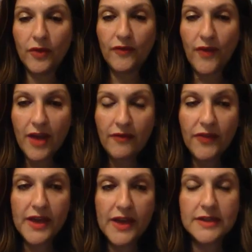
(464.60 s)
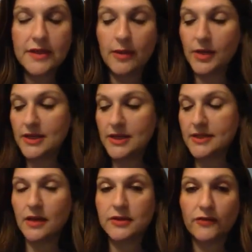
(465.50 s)
the 5 things I'm going to
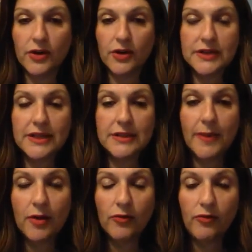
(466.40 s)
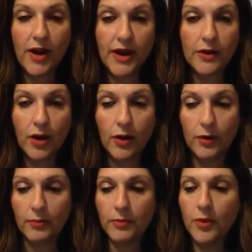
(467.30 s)
discuss first is about running the
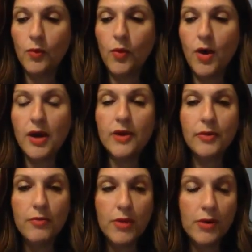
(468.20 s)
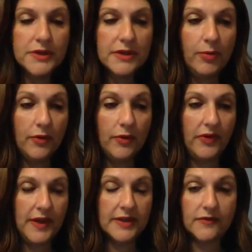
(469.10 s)
home. What are the most important
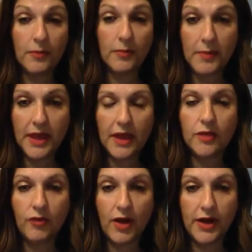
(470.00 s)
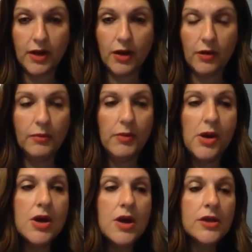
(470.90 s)
things for me in running a
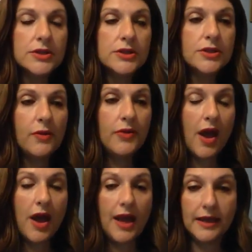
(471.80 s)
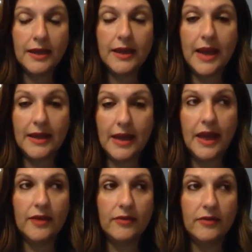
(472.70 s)
home so that I can get
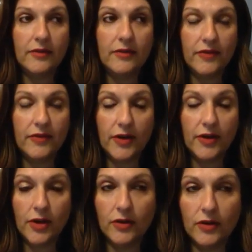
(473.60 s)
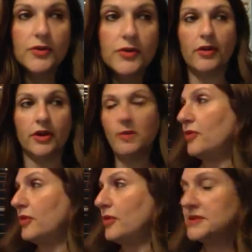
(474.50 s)
ahead of the curve? Oh, Sarah, can you bring my
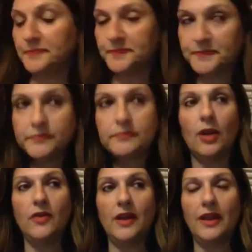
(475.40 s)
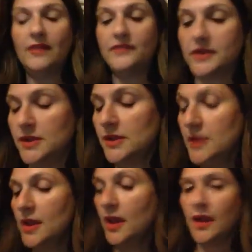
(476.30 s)
props? On the left.
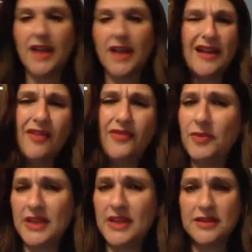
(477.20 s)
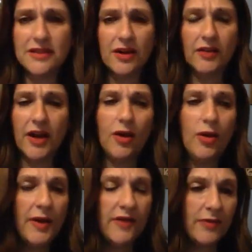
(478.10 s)
Guys, everyone needs a Sarah. I
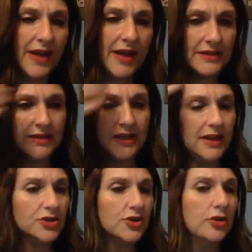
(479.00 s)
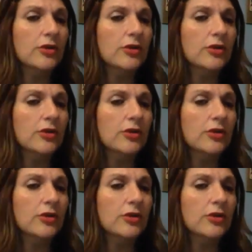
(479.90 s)
hope everyone has a teenage